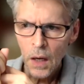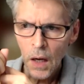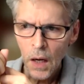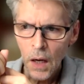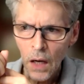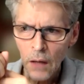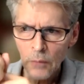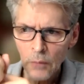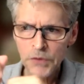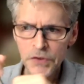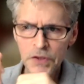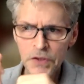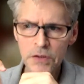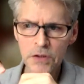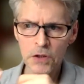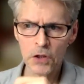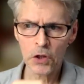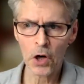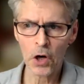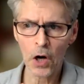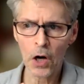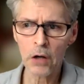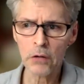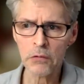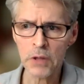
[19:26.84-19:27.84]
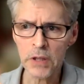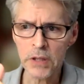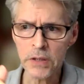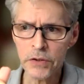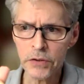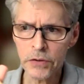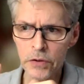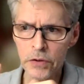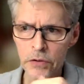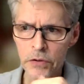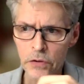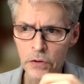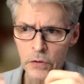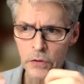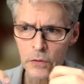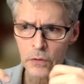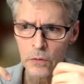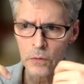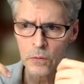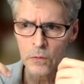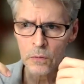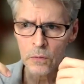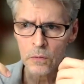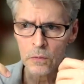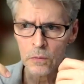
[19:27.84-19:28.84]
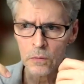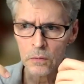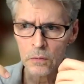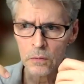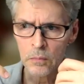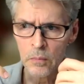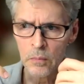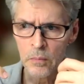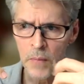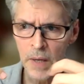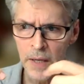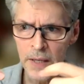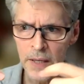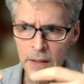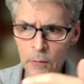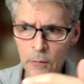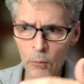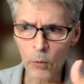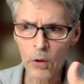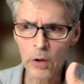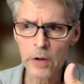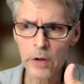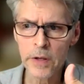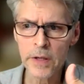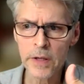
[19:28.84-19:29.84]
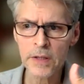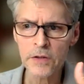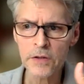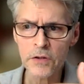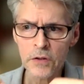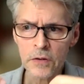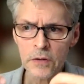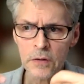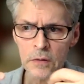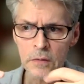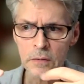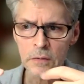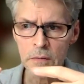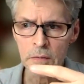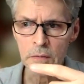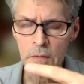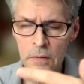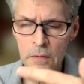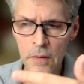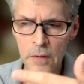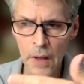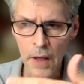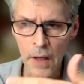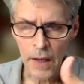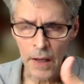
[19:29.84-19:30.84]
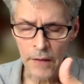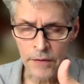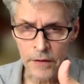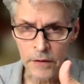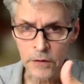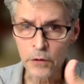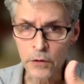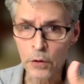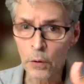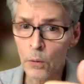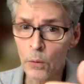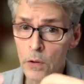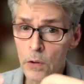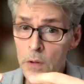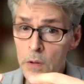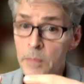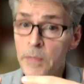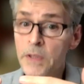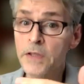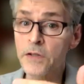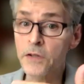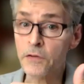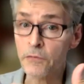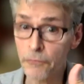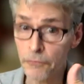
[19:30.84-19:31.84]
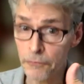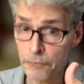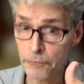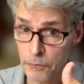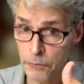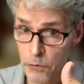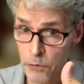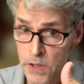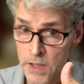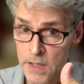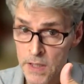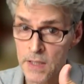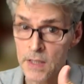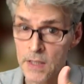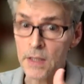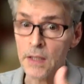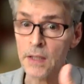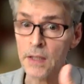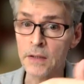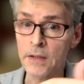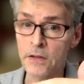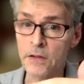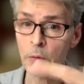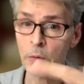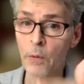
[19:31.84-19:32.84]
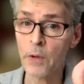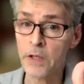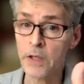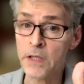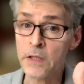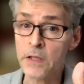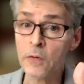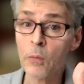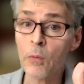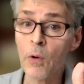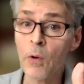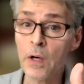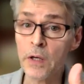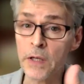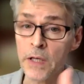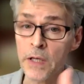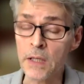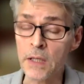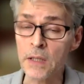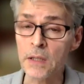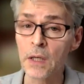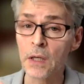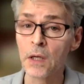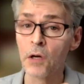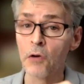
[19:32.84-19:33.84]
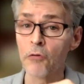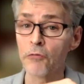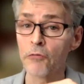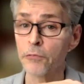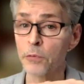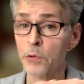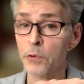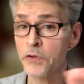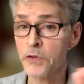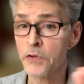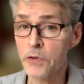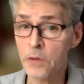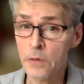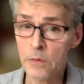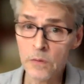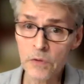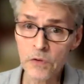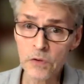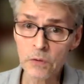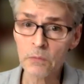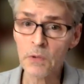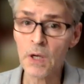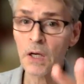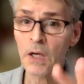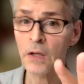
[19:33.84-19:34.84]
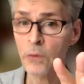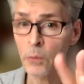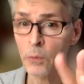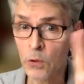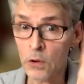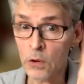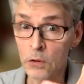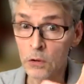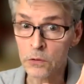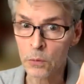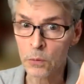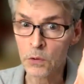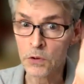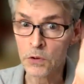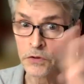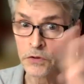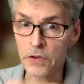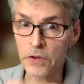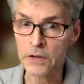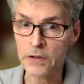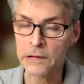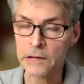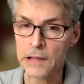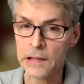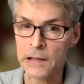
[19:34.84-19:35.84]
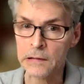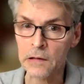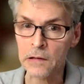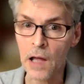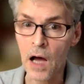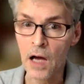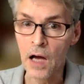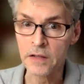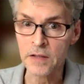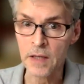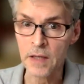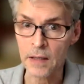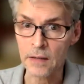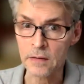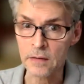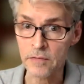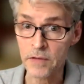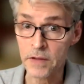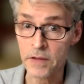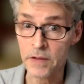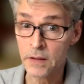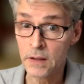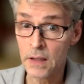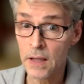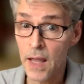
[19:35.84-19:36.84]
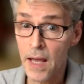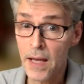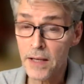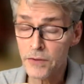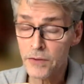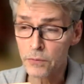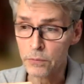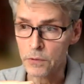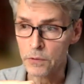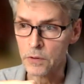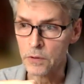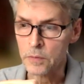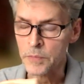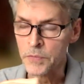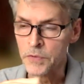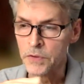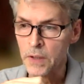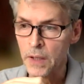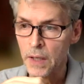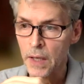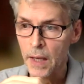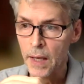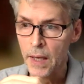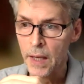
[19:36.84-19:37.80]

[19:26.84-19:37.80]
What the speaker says: I was encouraged to make WordEngine and the tournaments free in 2020 for students around the world who were suddenly locked out of their classrooms.